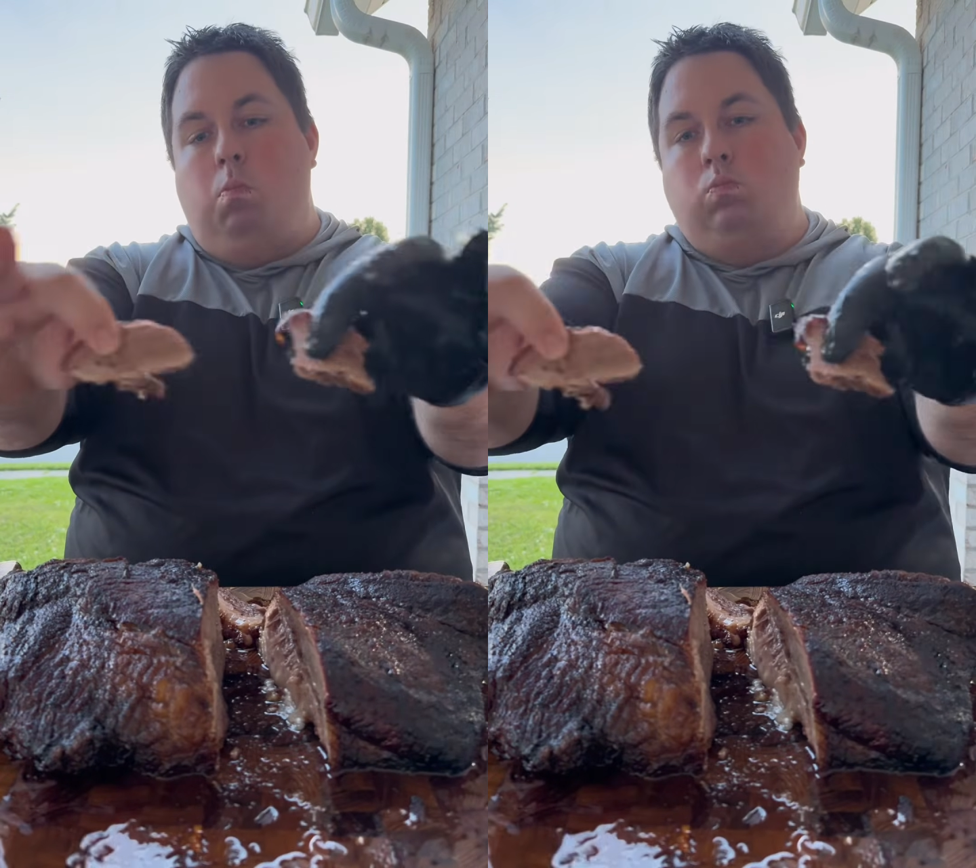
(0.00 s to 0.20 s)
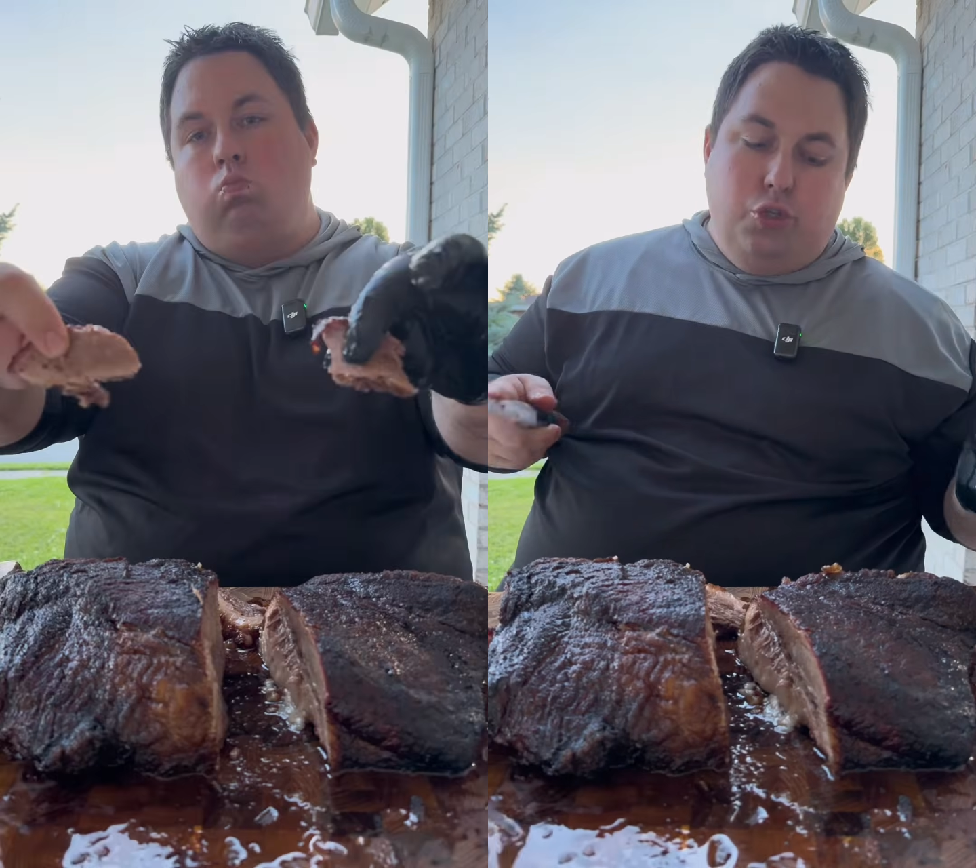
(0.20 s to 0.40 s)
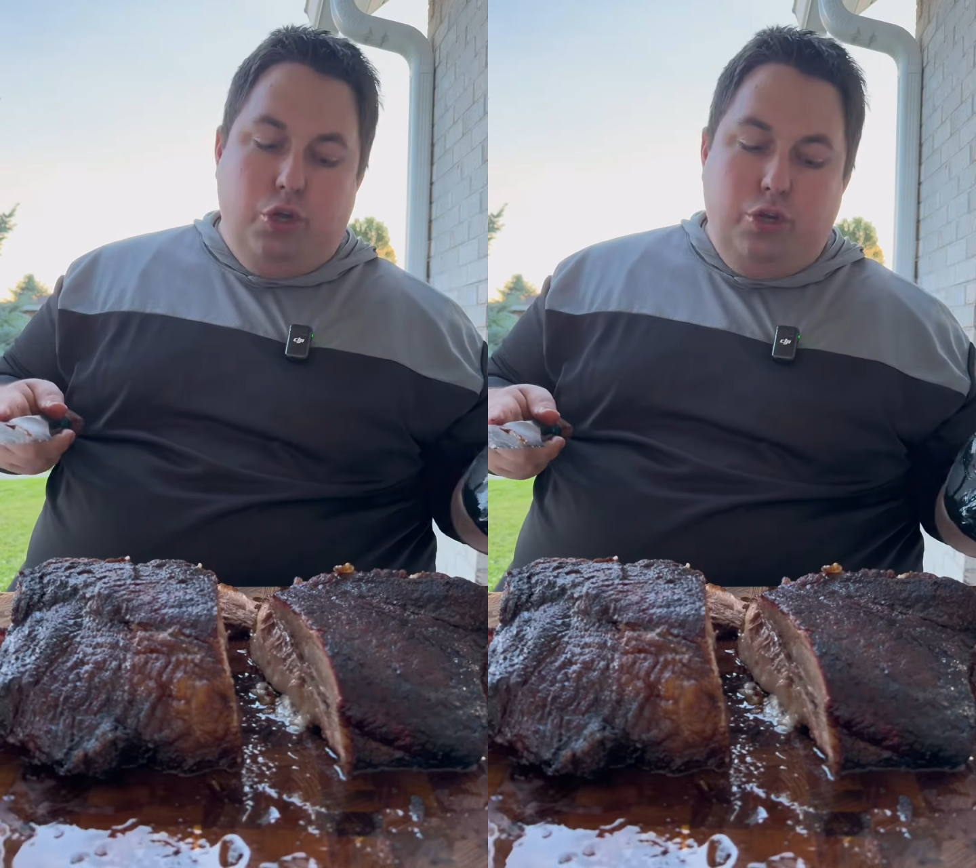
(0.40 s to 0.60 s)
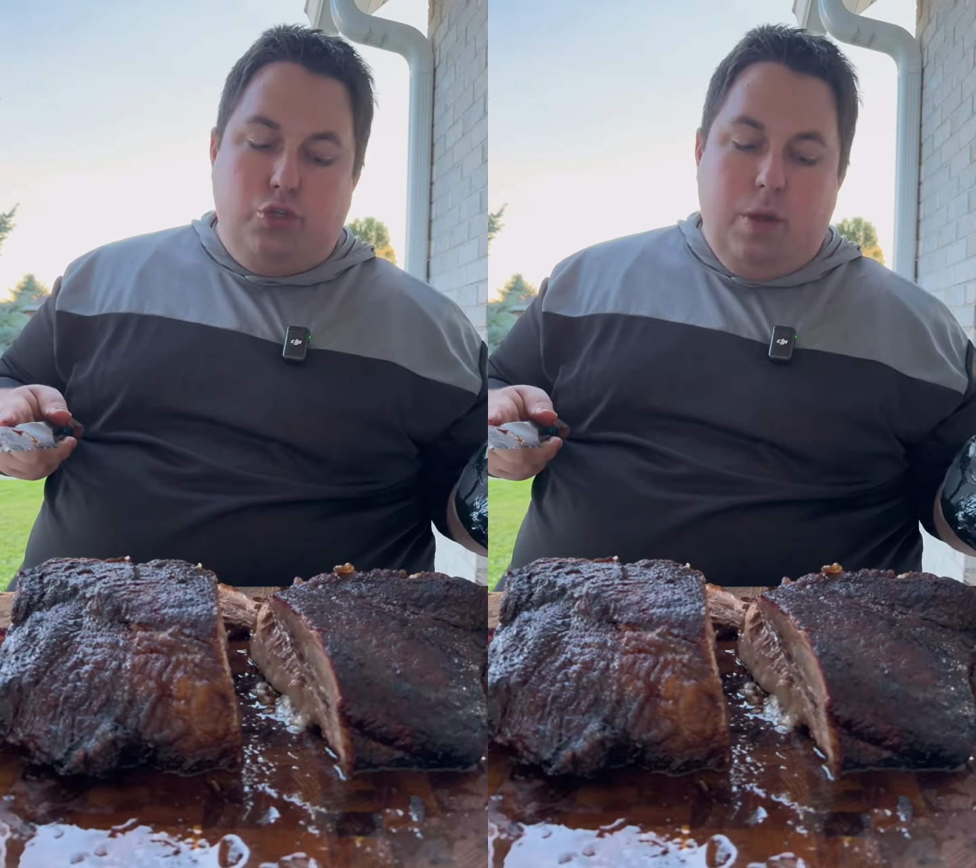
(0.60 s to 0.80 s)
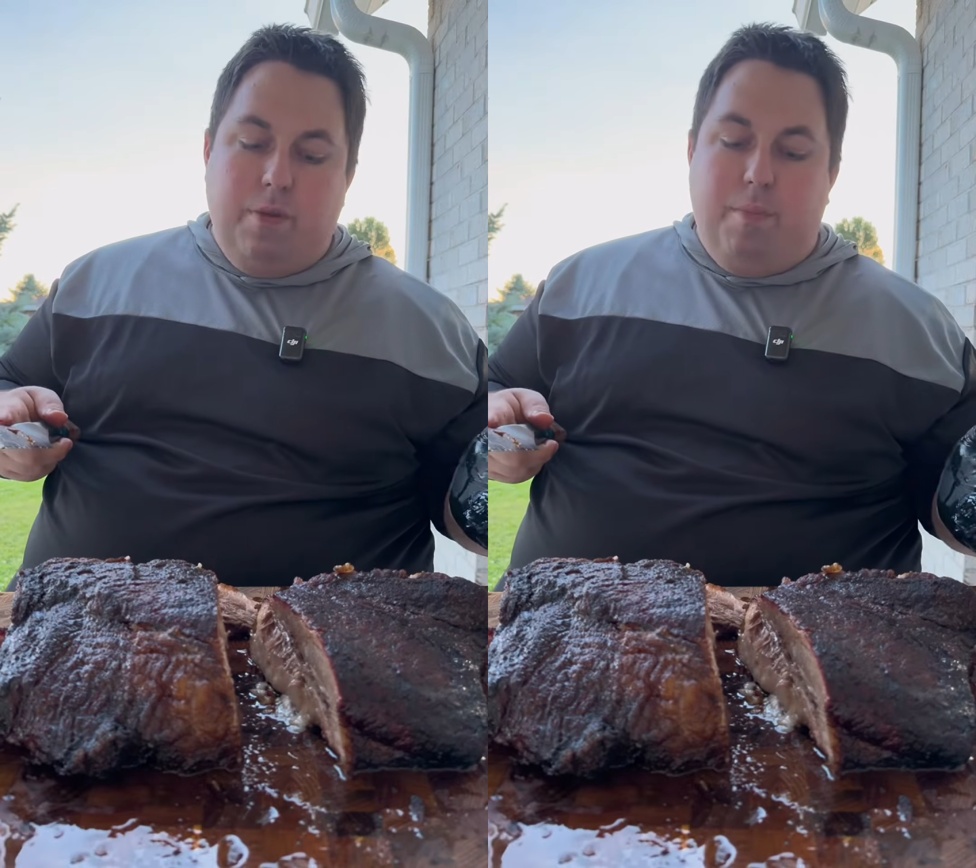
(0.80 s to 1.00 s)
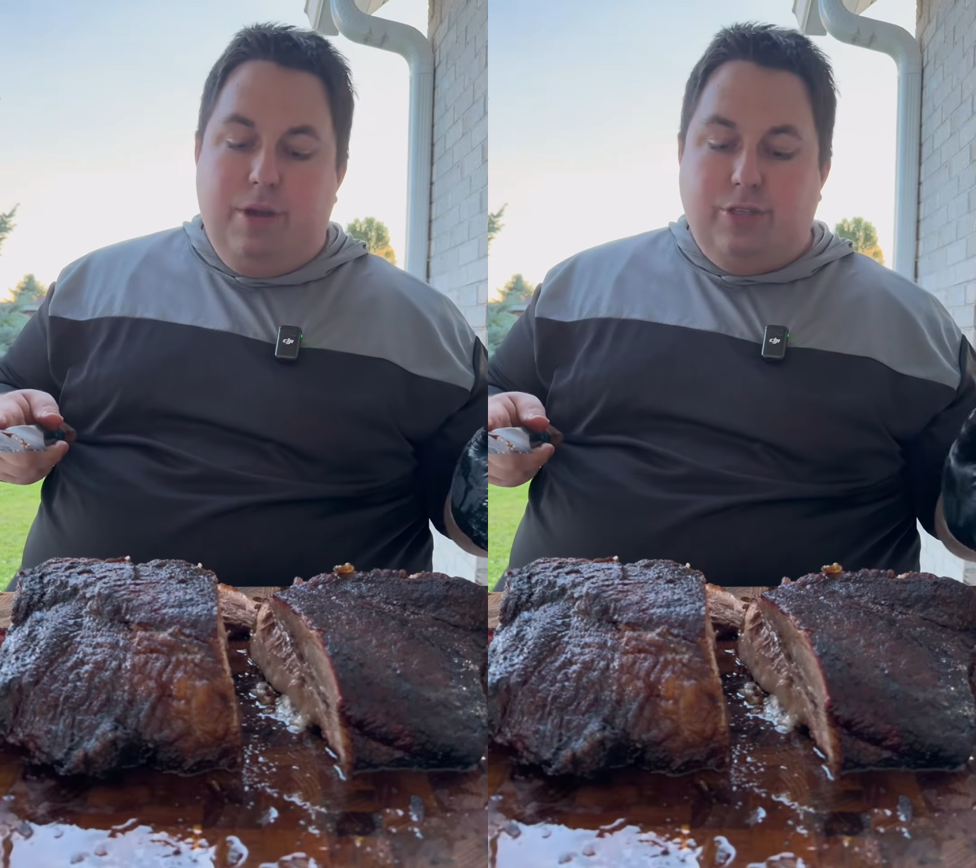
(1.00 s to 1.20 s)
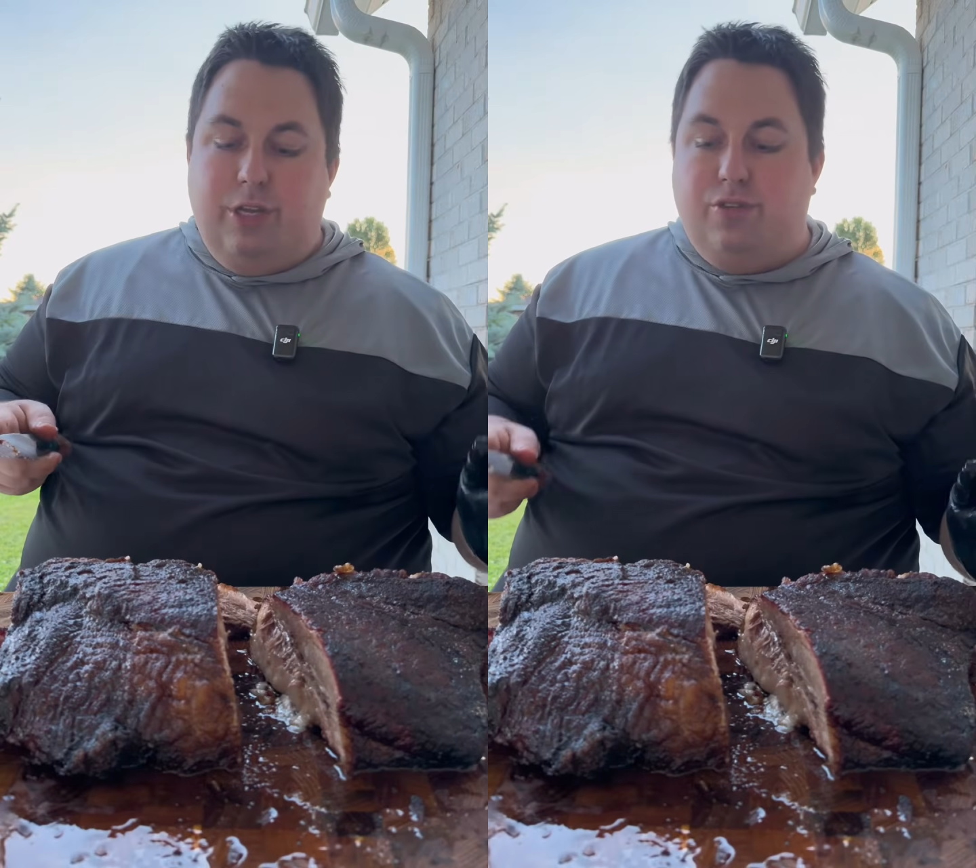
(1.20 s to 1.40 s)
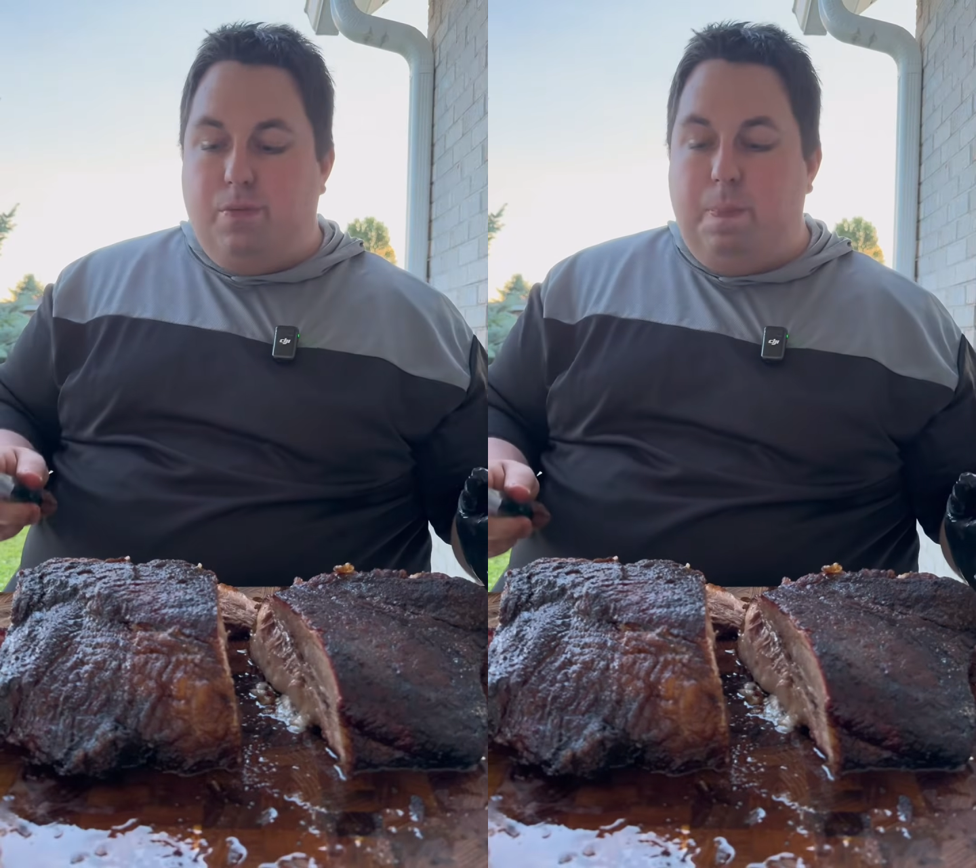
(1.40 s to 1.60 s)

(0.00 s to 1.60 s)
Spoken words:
Should you trim your briskets